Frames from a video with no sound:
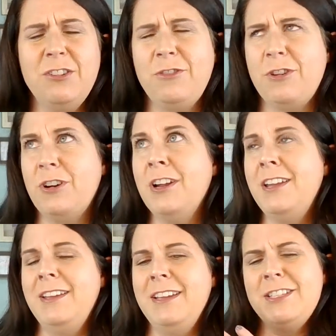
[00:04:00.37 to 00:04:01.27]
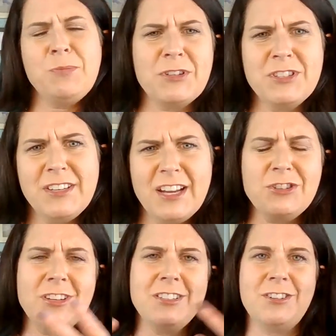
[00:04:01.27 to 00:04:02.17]
you for is this person
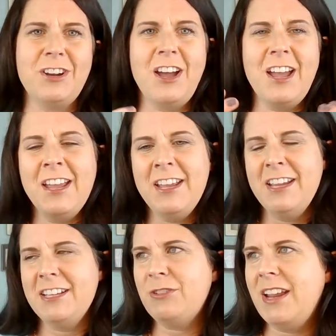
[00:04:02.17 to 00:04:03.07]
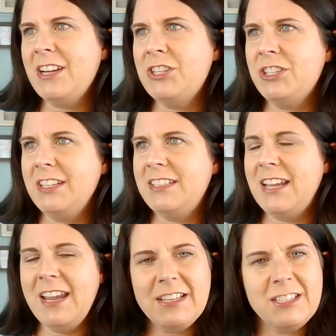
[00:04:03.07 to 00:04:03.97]
dangerous or not and so it actually
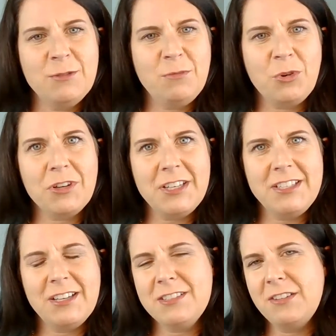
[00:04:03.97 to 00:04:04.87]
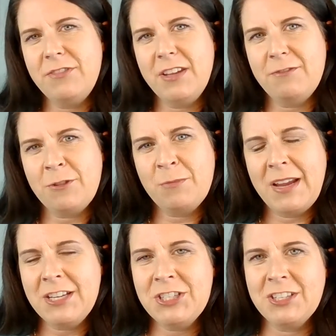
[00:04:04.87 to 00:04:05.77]
takes in more details of the
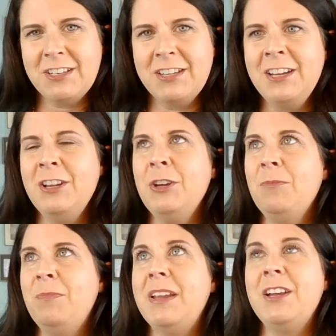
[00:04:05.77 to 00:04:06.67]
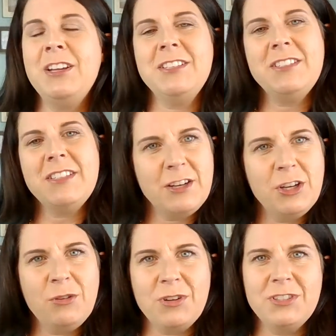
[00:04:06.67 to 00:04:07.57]
information because it's a
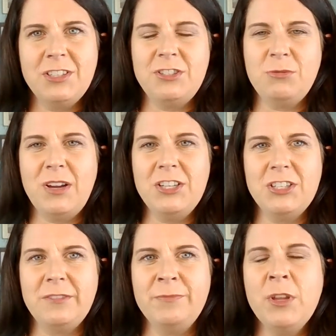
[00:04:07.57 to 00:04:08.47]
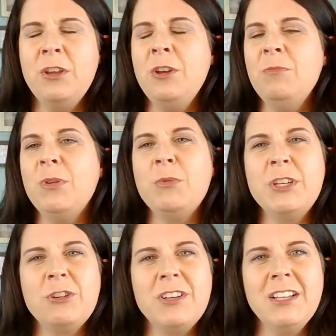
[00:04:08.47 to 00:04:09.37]
newer situation but when
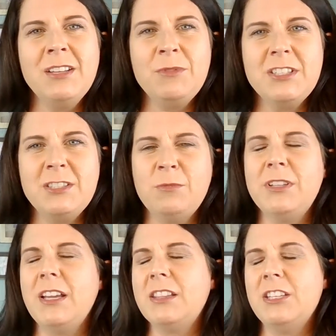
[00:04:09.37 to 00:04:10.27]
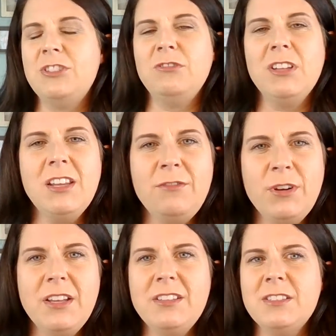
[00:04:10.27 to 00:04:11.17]
you're dealing with someone like that you live
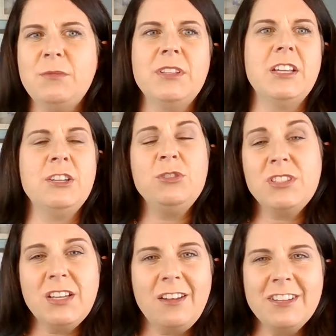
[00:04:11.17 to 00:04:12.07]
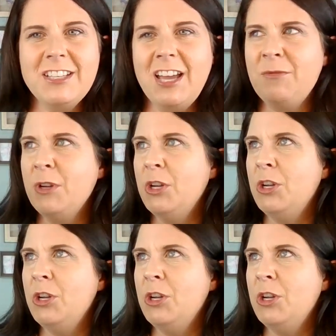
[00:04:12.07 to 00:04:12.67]
with someone that you see all the time